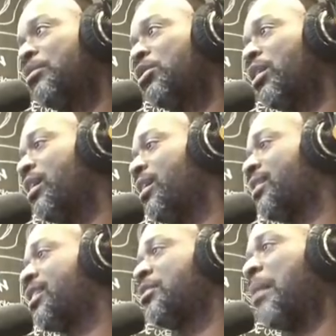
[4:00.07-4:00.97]

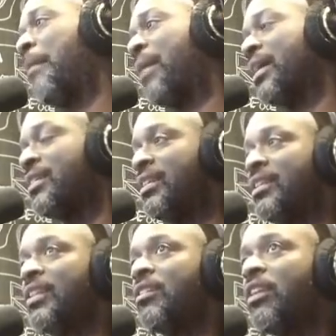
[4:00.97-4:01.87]
drugs, cause my posse
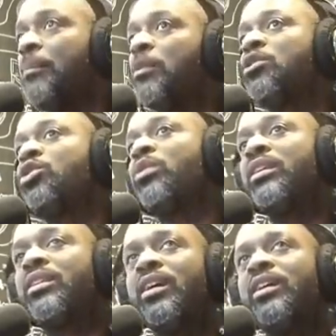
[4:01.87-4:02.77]
still labeled
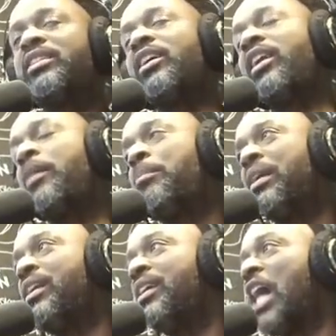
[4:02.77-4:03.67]
street thugs.
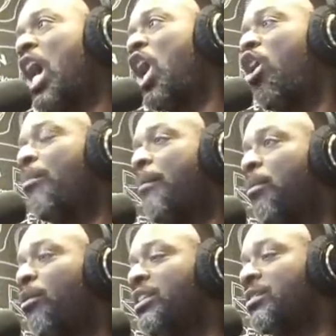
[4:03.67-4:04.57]
LAPD got all my
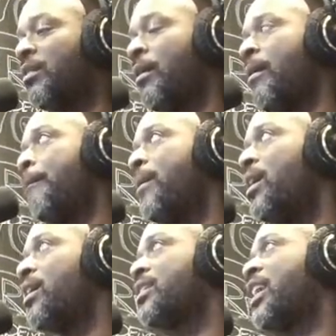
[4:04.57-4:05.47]
boys
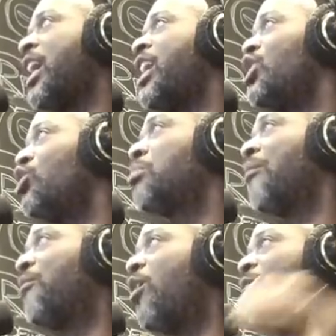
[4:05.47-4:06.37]
mugs. Can't use my
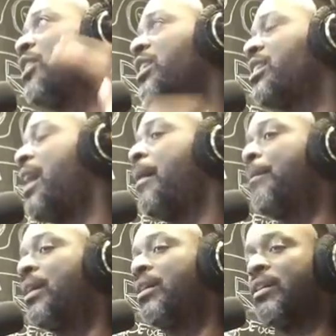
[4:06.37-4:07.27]
phone for the damn
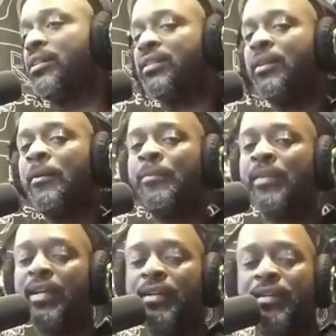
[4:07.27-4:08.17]
bugs.
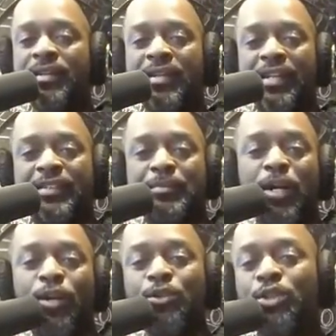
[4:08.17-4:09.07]
That's some
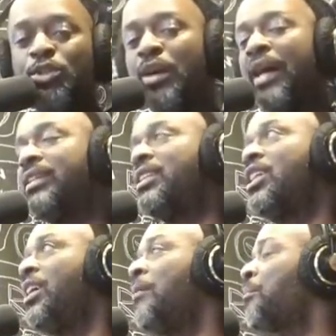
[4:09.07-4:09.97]
old school
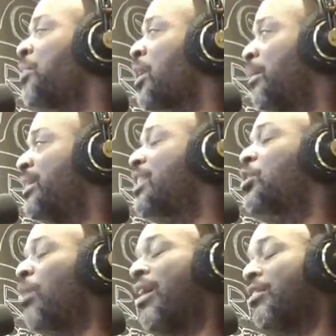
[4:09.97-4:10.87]
Ice-T. But this is
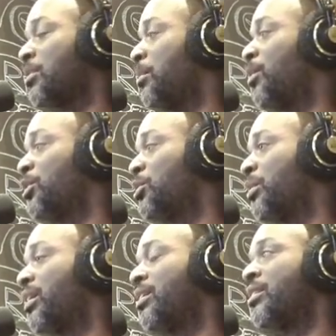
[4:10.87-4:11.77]
why I don't smoke or
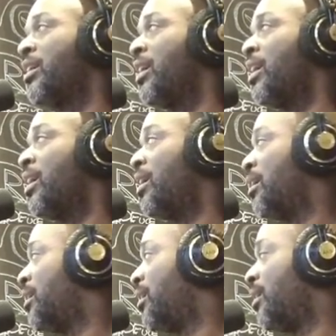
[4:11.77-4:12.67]
drink, because
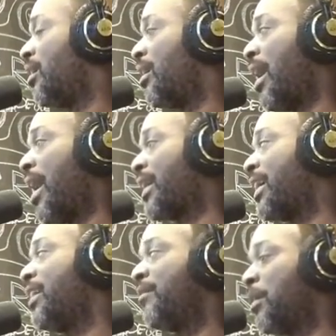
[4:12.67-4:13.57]
I
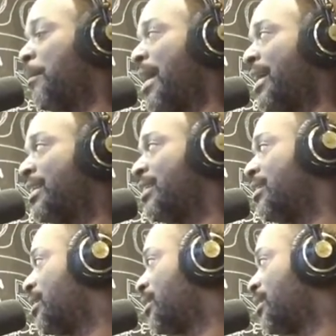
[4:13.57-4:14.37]
can't even imagine